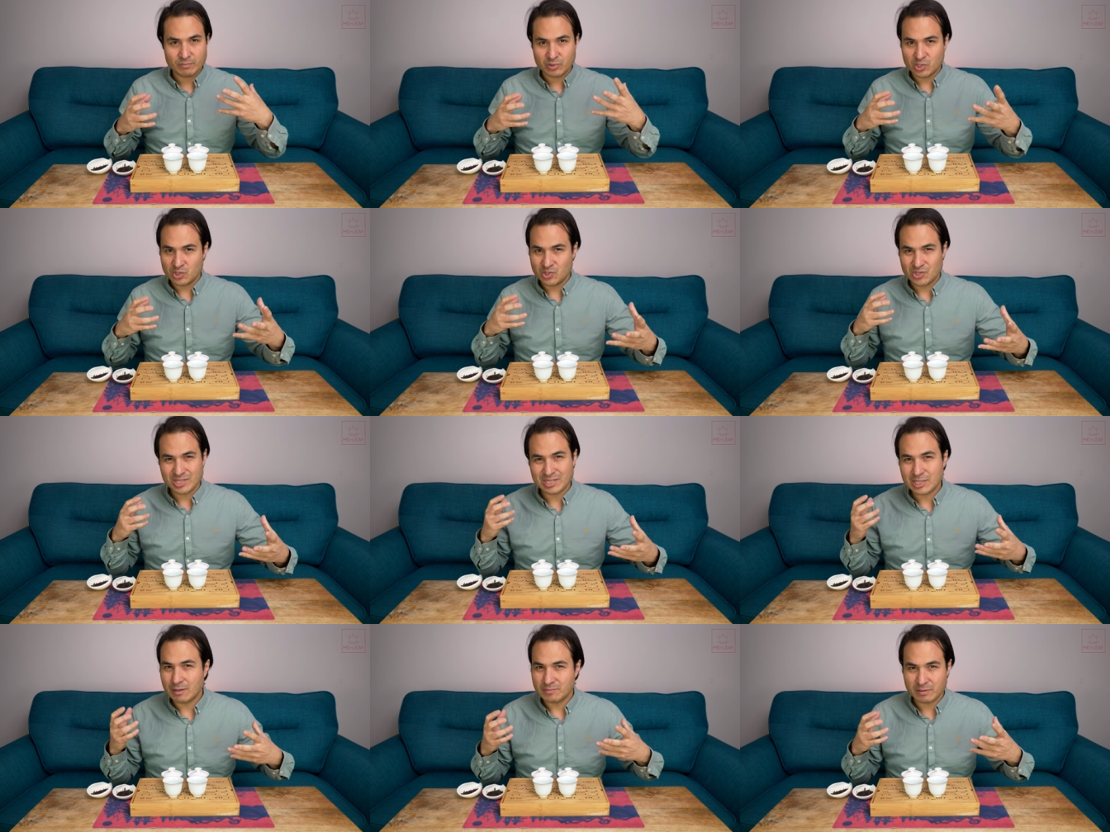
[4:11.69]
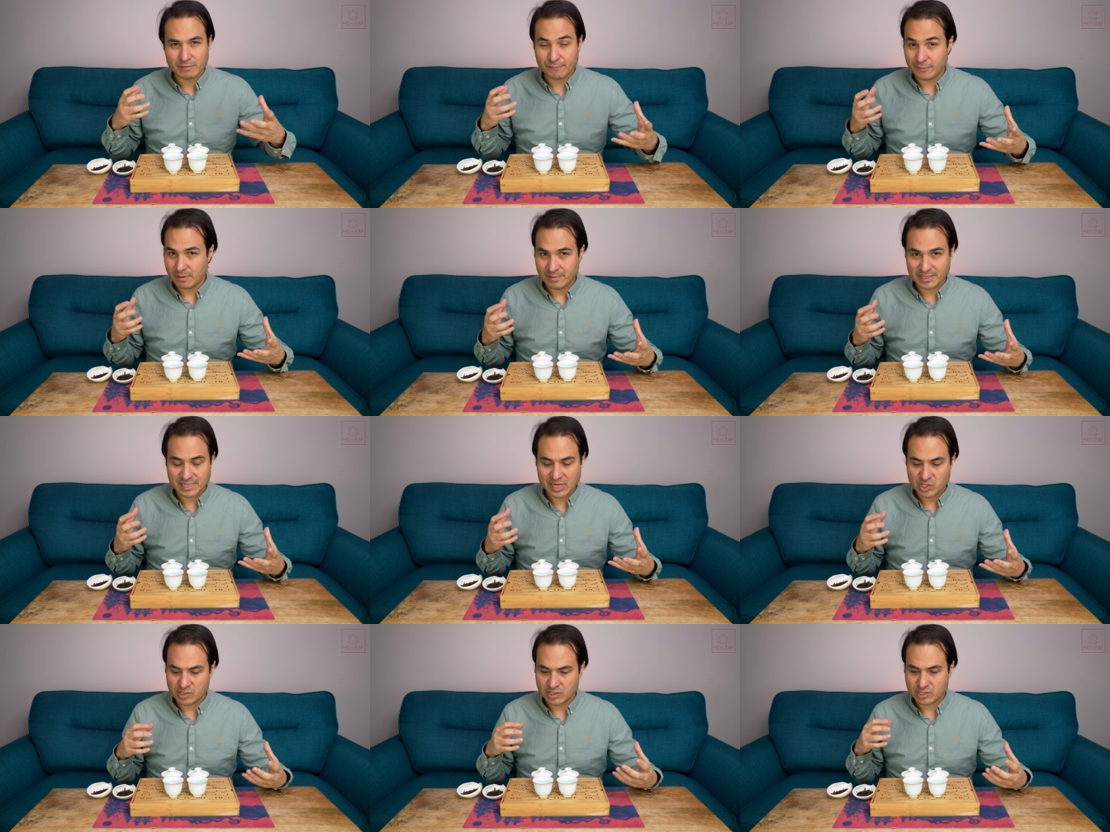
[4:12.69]
producers in terms of the
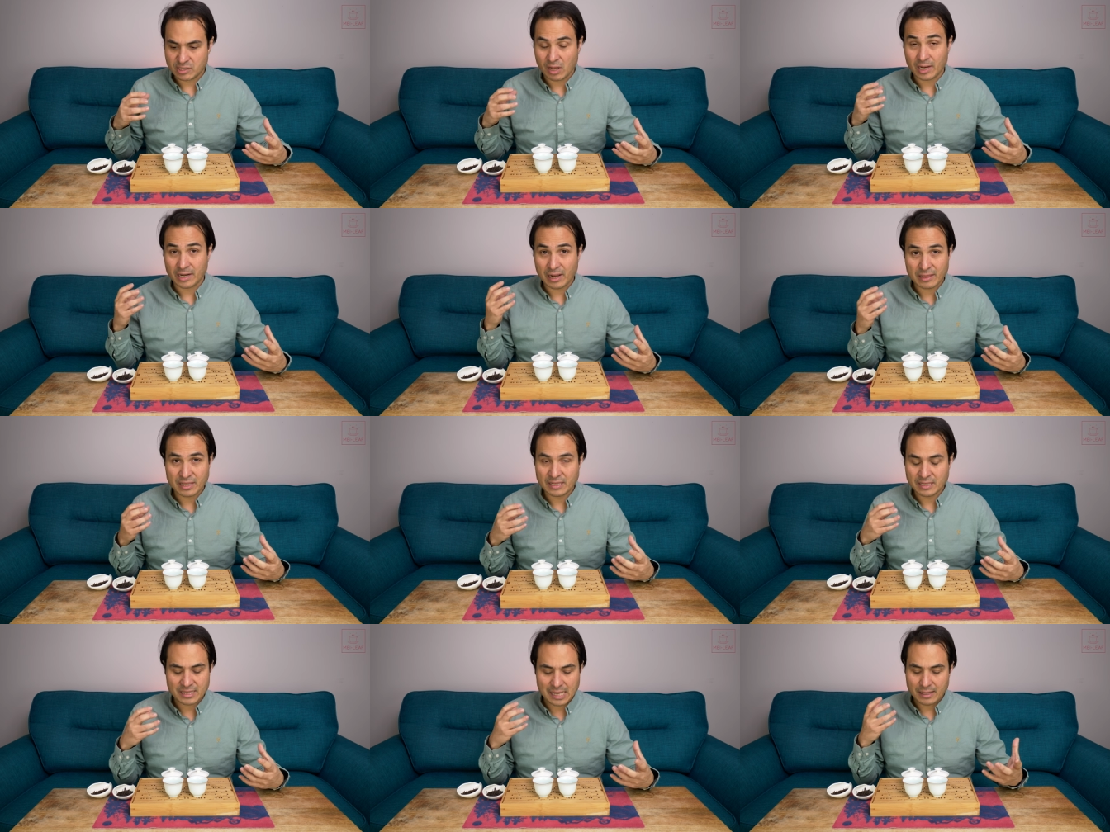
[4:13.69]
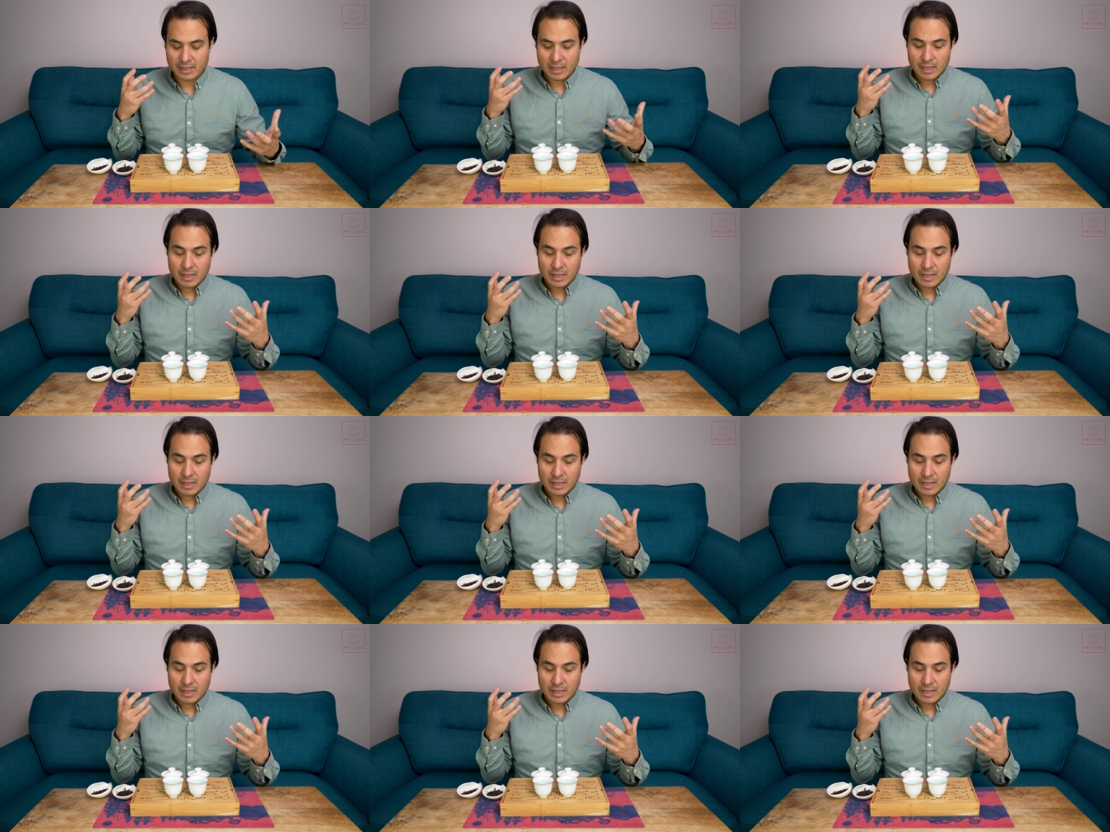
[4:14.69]
fermentation style and i think that that